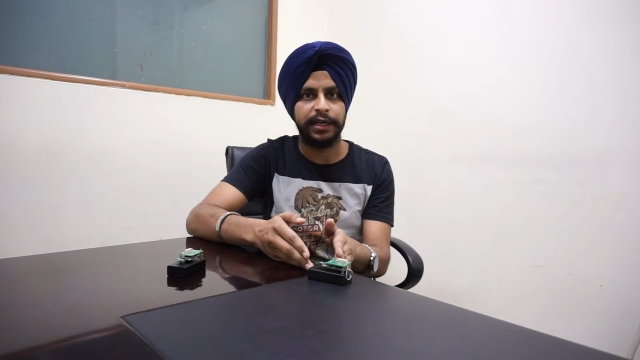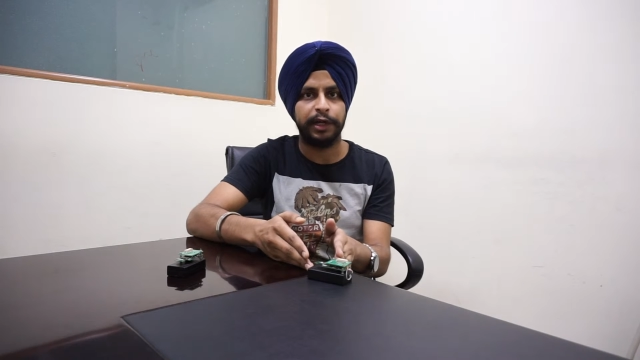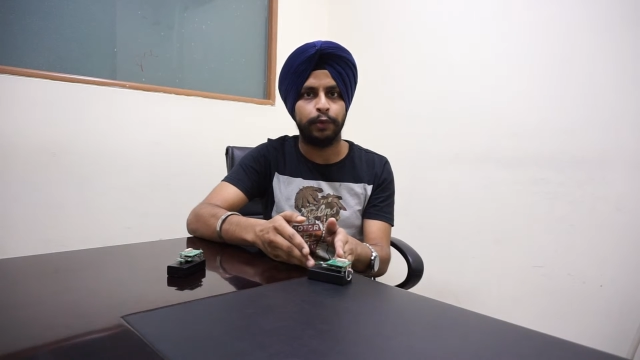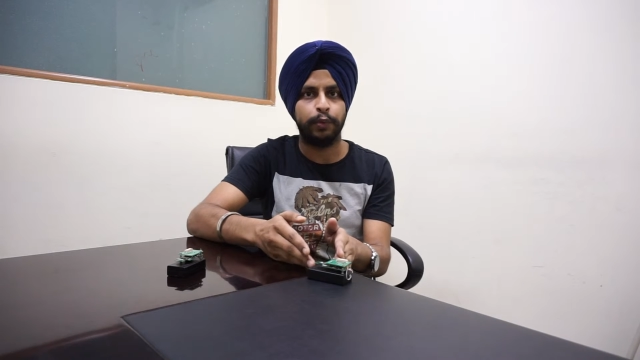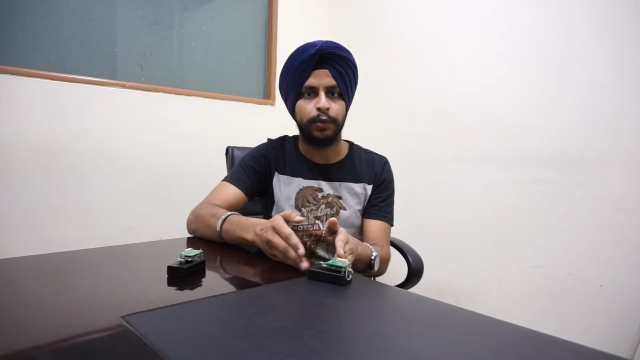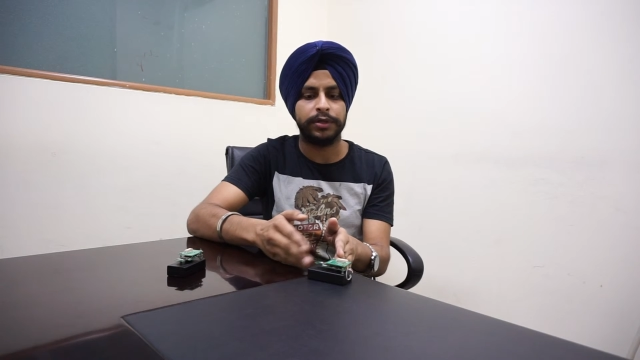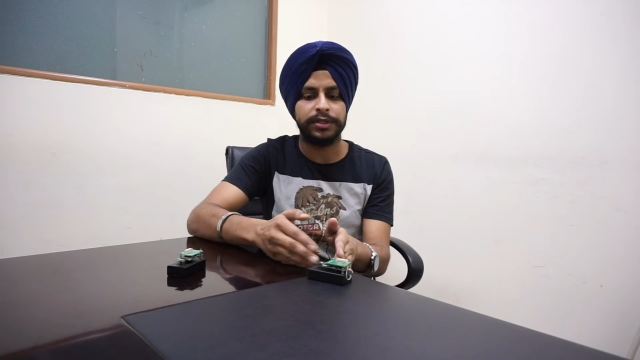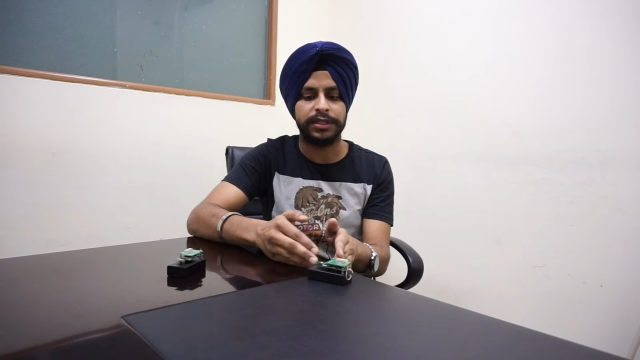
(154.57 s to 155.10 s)
it
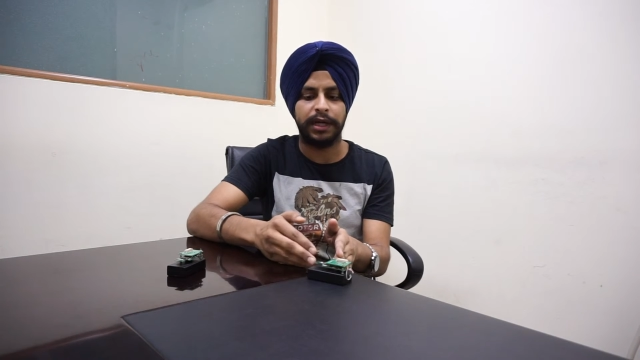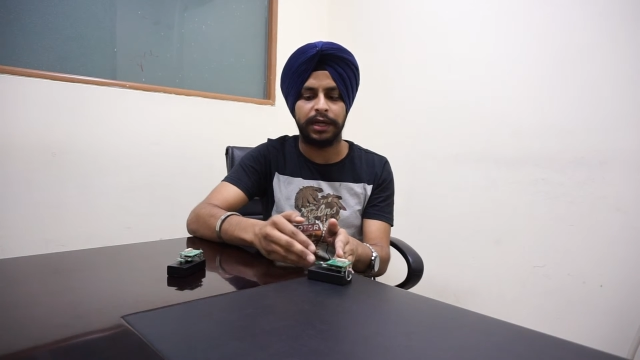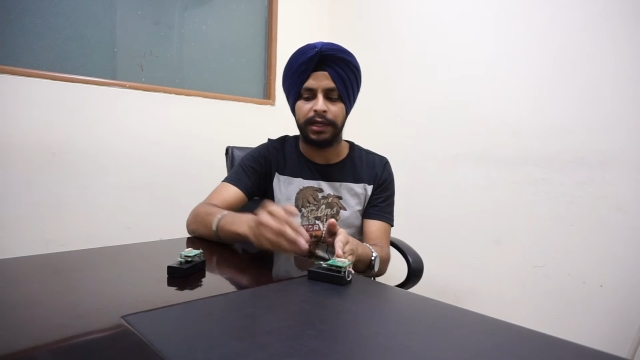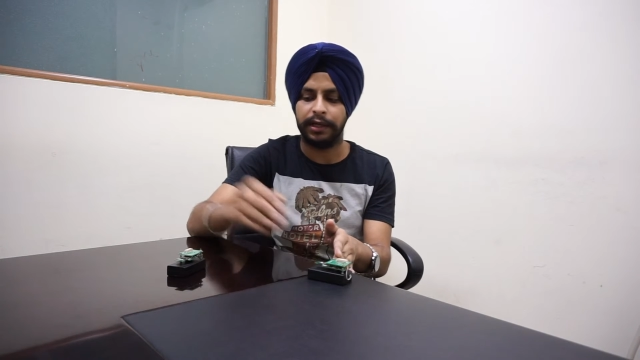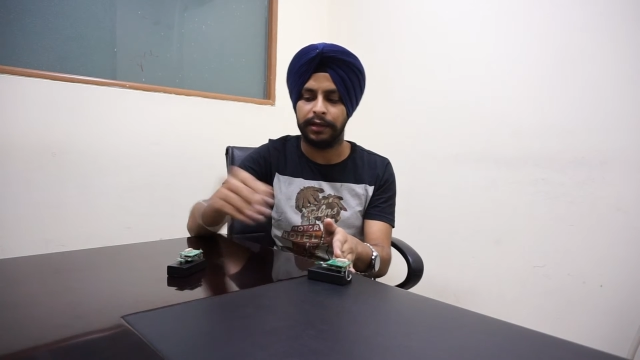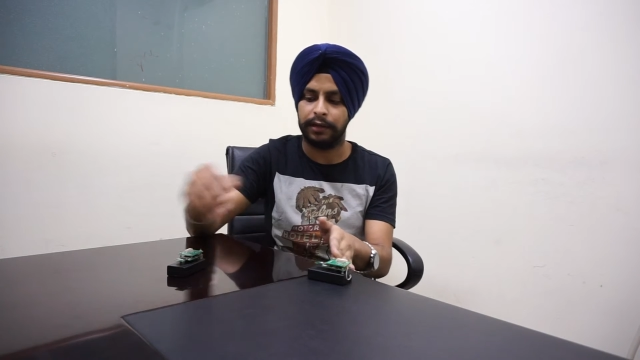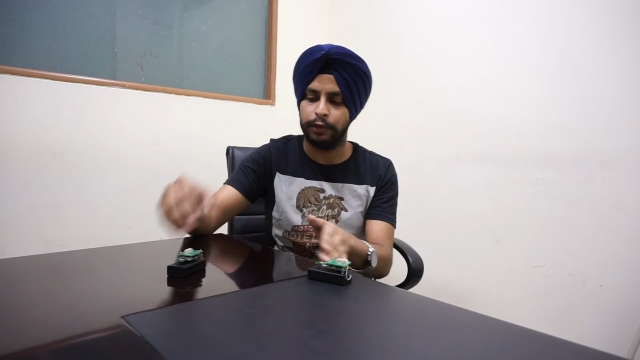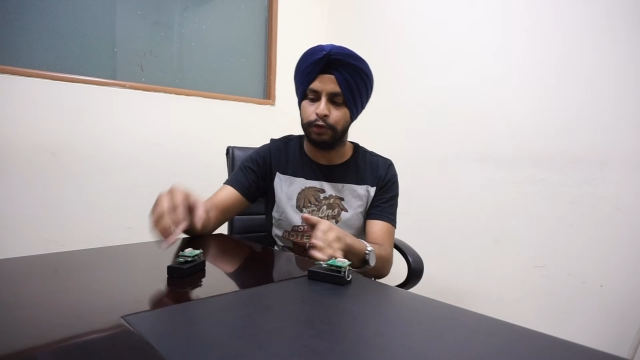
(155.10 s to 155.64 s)
was
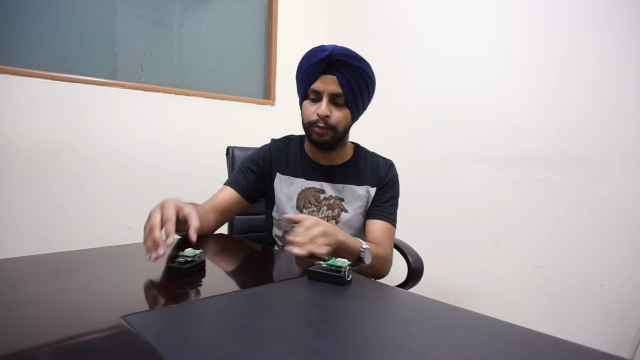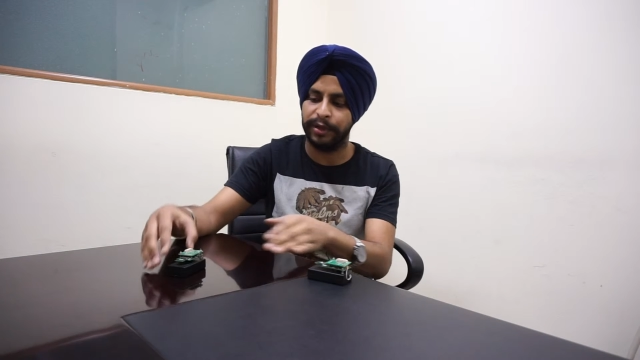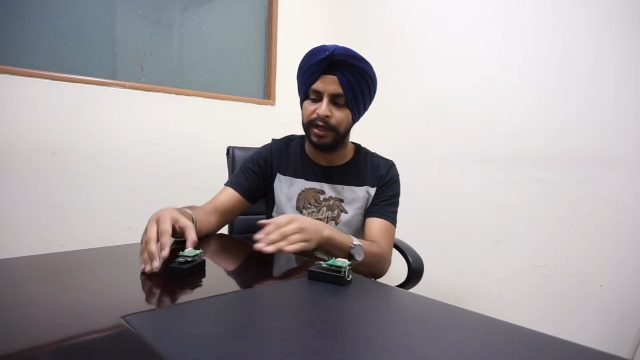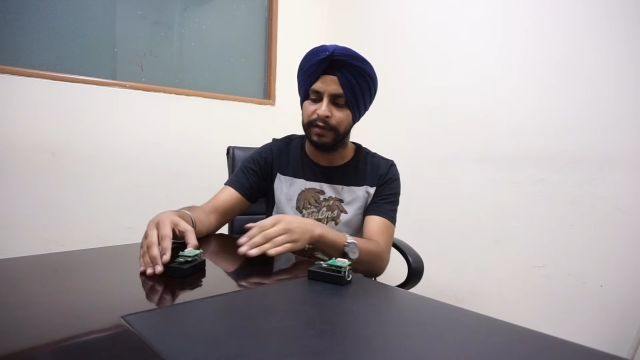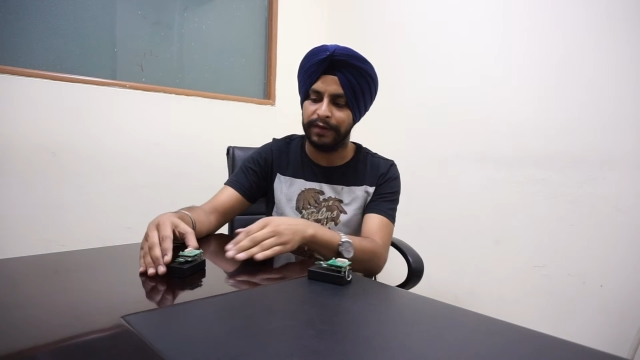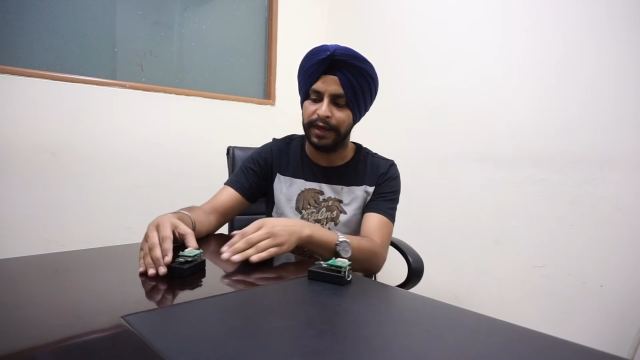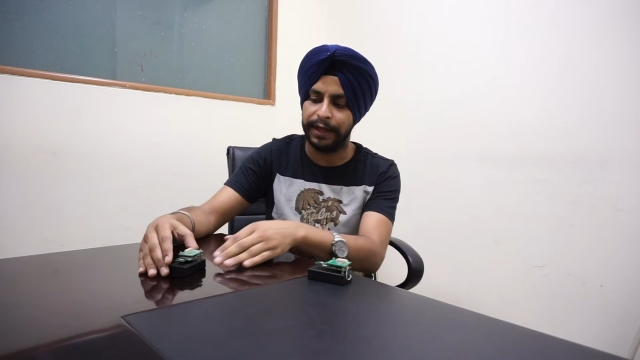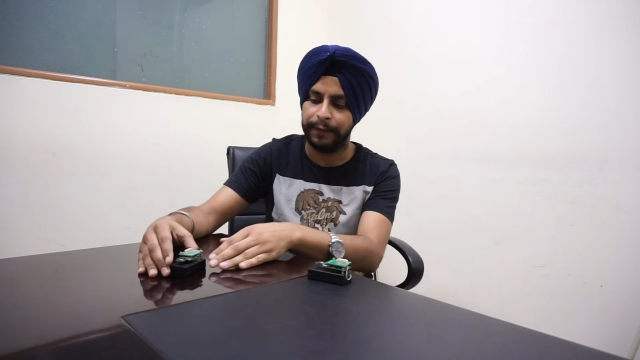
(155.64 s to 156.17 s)
starting to
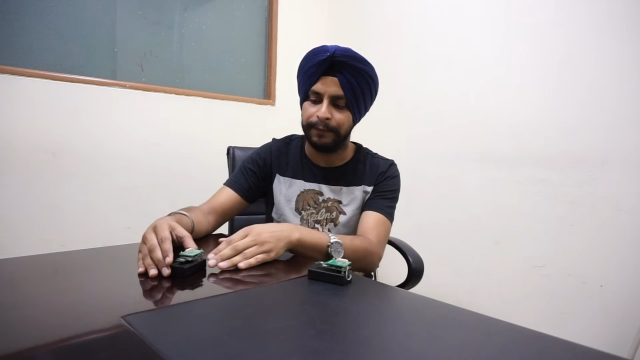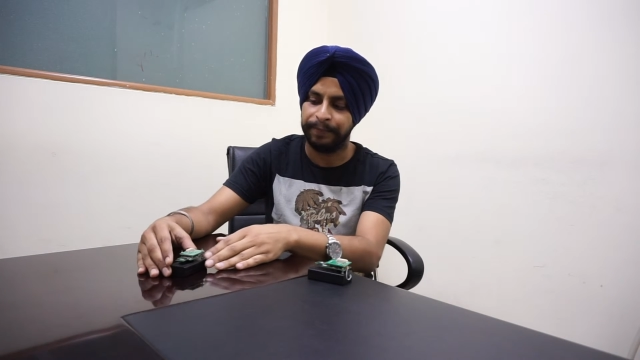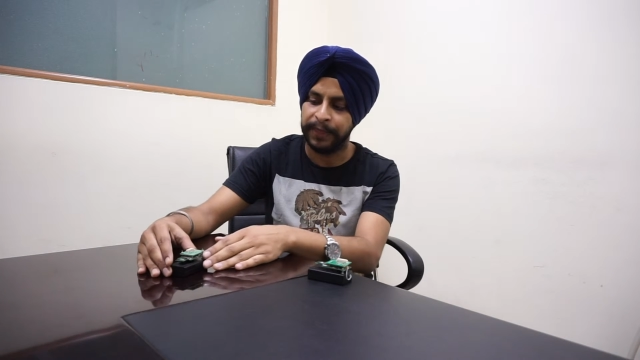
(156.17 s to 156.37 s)
behave like.